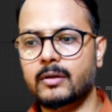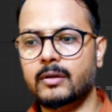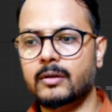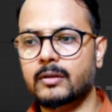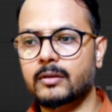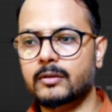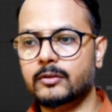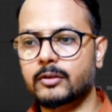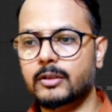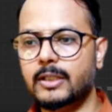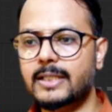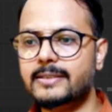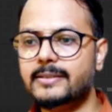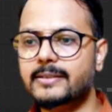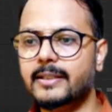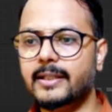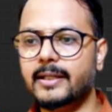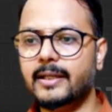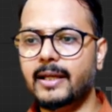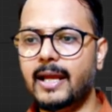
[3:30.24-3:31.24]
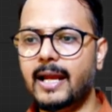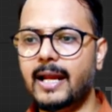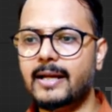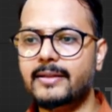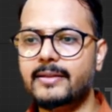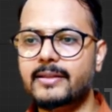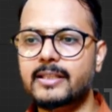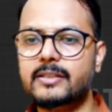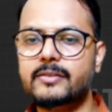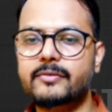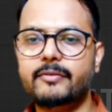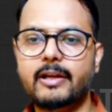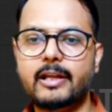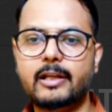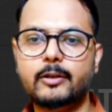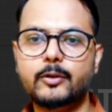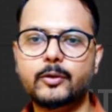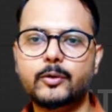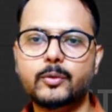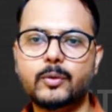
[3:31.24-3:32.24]
so let's say at this
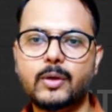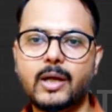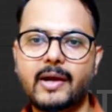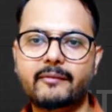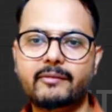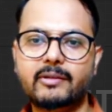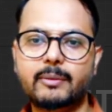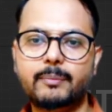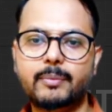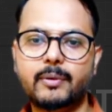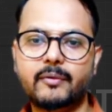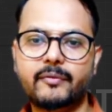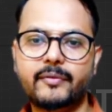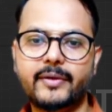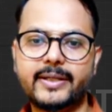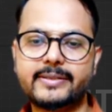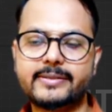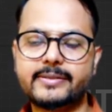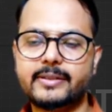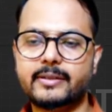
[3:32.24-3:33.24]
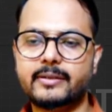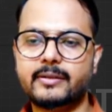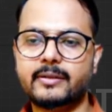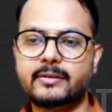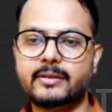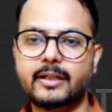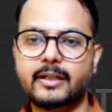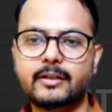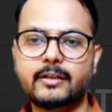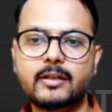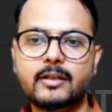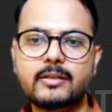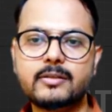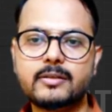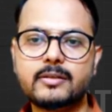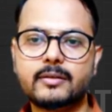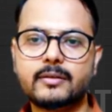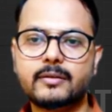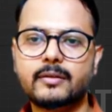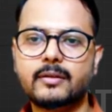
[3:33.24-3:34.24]
value you have the perfect circles
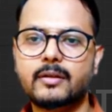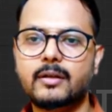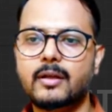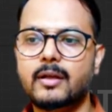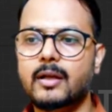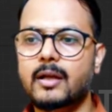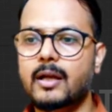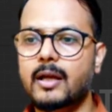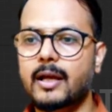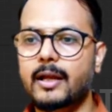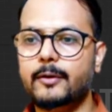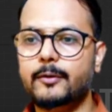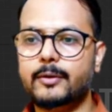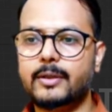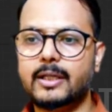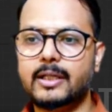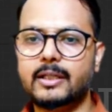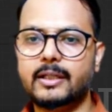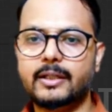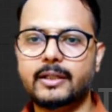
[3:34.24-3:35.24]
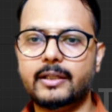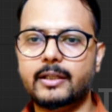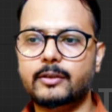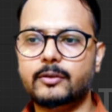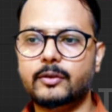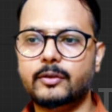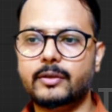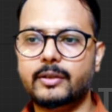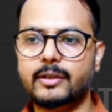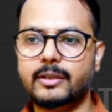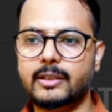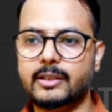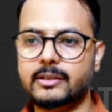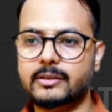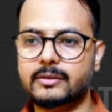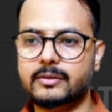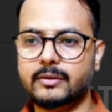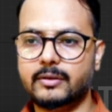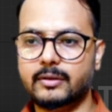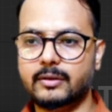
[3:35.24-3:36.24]
and you can increase or
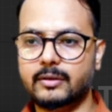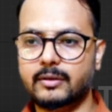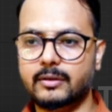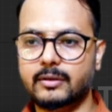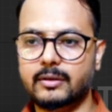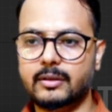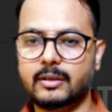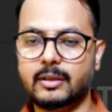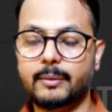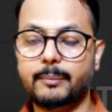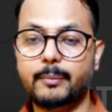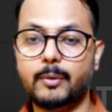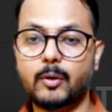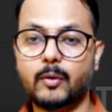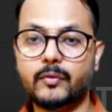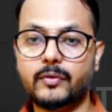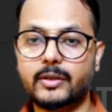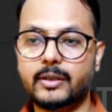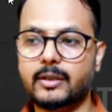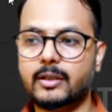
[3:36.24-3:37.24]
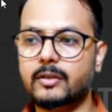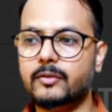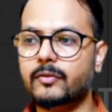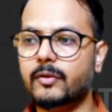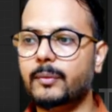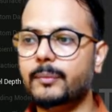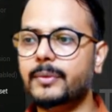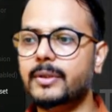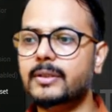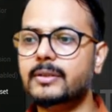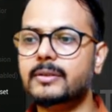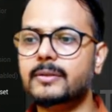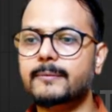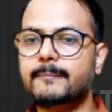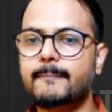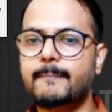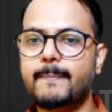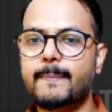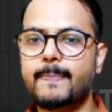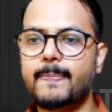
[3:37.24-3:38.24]
decrease uh, number of circles from this
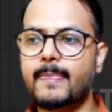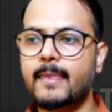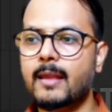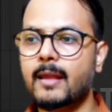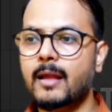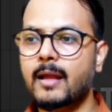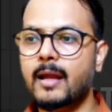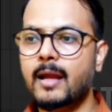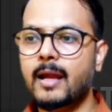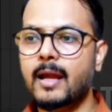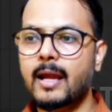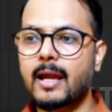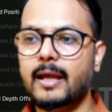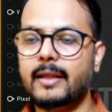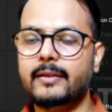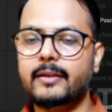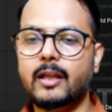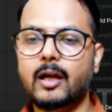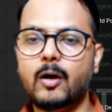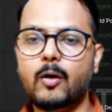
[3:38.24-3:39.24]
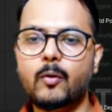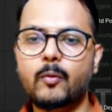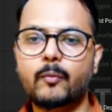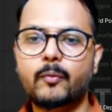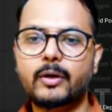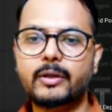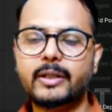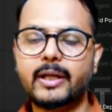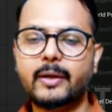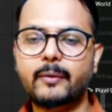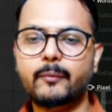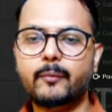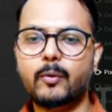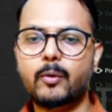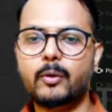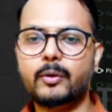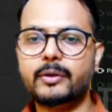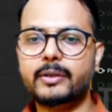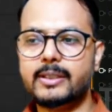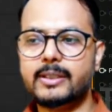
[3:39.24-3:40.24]
and now what I
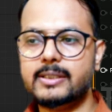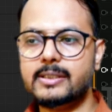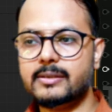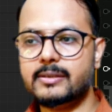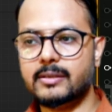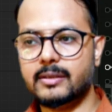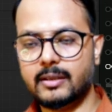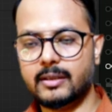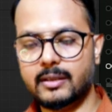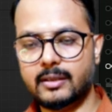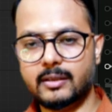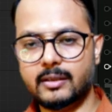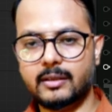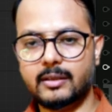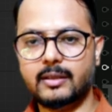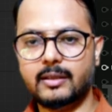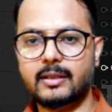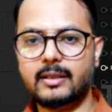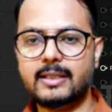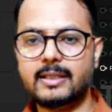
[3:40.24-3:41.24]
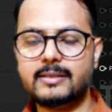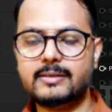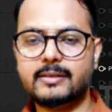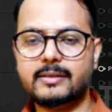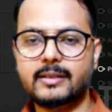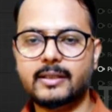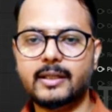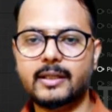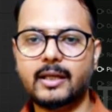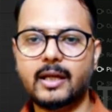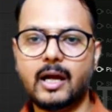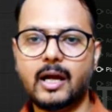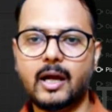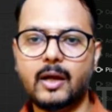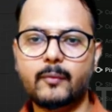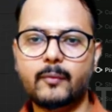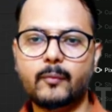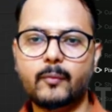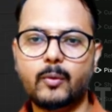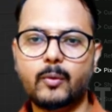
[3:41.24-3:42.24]
want is, uh, let's say I
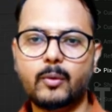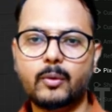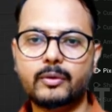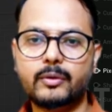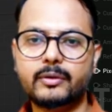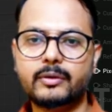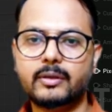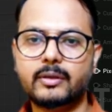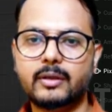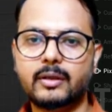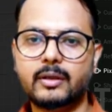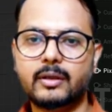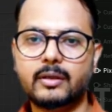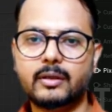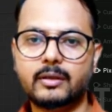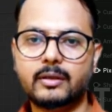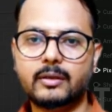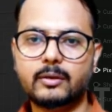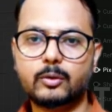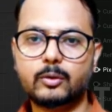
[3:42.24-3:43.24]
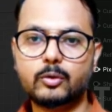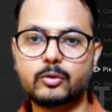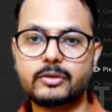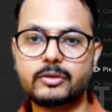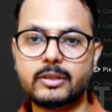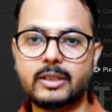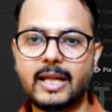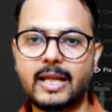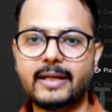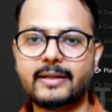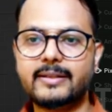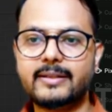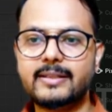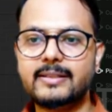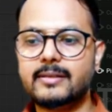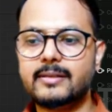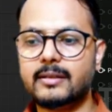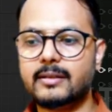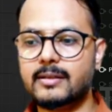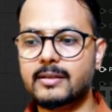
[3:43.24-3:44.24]
want uh, to select these
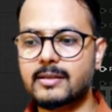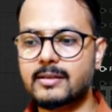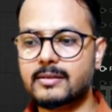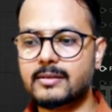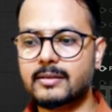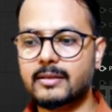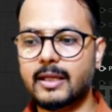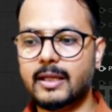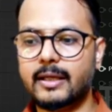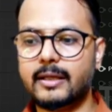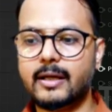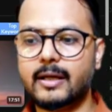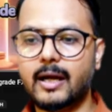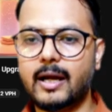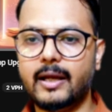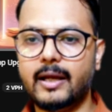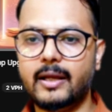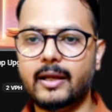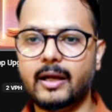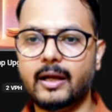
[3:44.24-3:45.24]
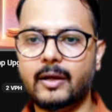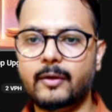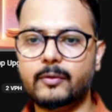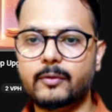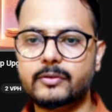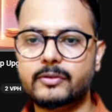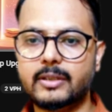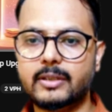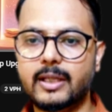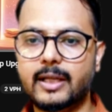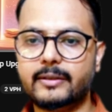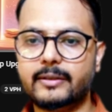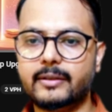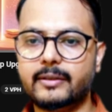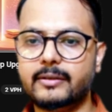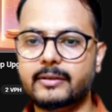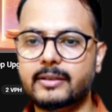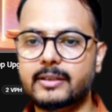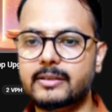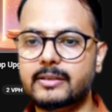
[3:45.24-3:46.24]
circles like I, I was selecting
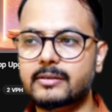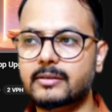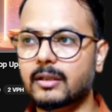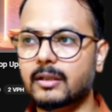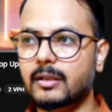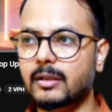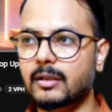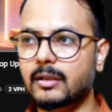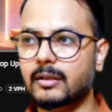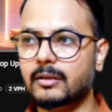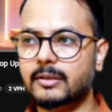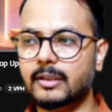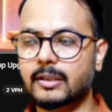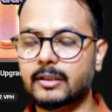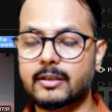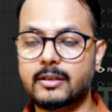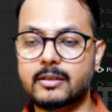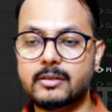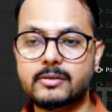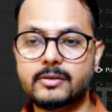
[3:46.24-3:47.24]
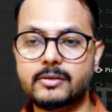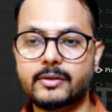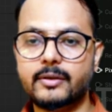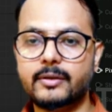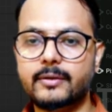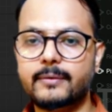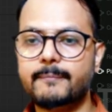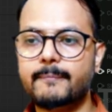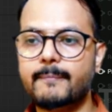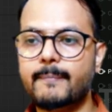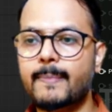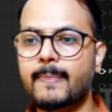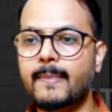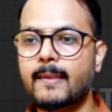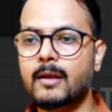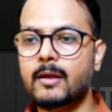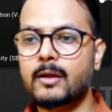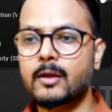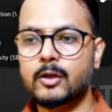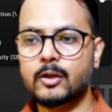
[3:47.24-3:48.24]
these uh, circles here.
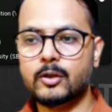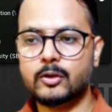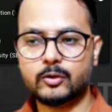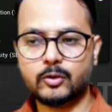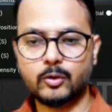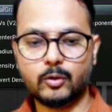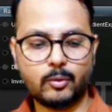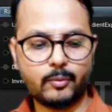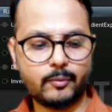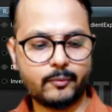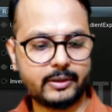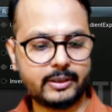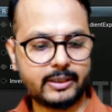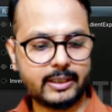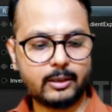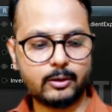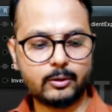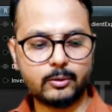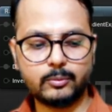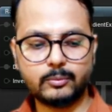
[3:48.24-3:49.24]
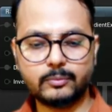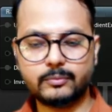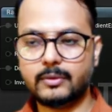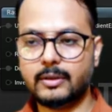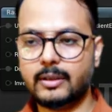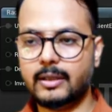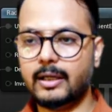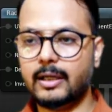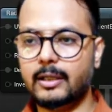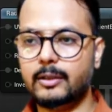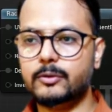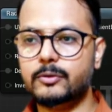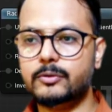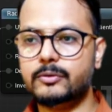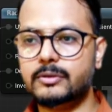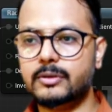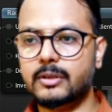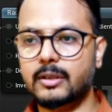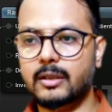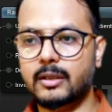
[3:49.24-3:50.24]
So what I'll do, I'll use
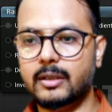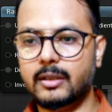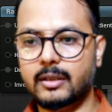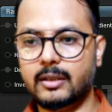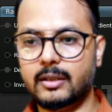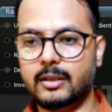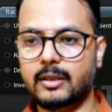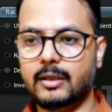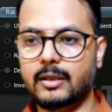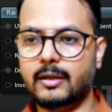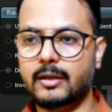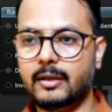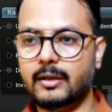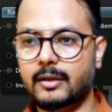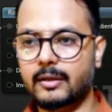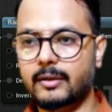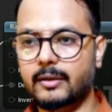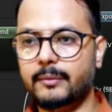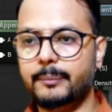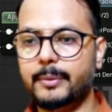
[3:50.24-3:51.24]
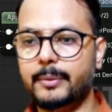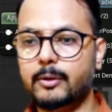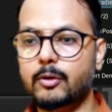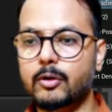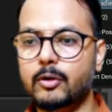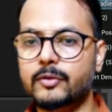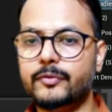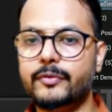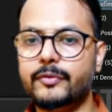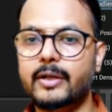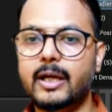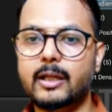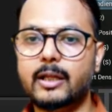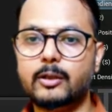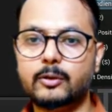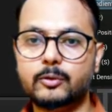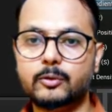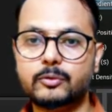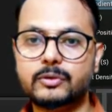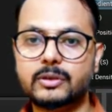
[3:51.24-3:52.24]
a uh, because we are
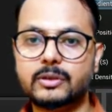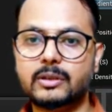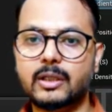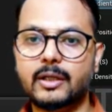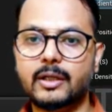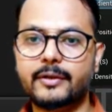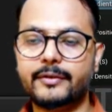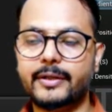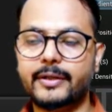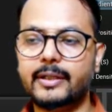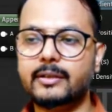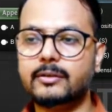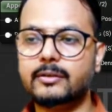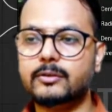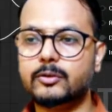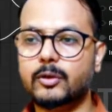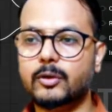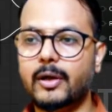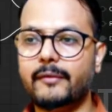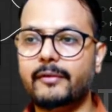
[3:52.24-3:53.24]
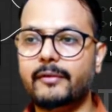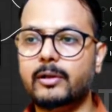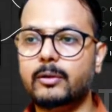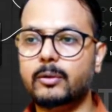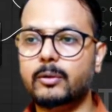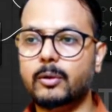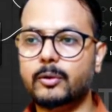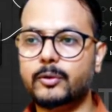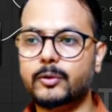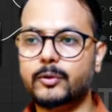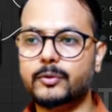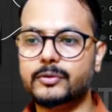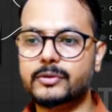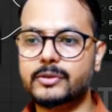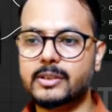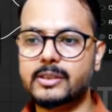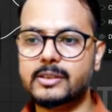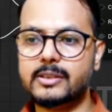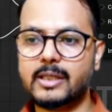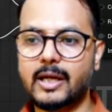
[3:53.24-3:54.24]
using a ring so i will not use
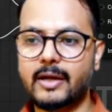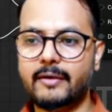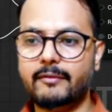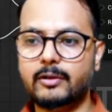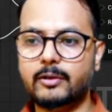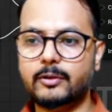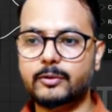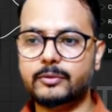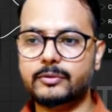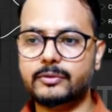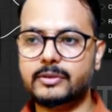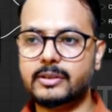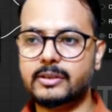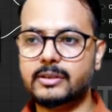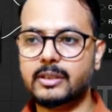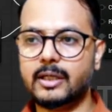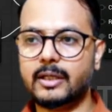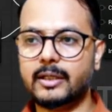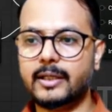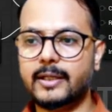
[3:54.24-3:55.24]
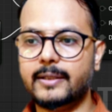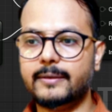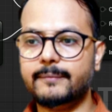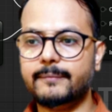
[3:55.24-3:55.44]
this i will use this again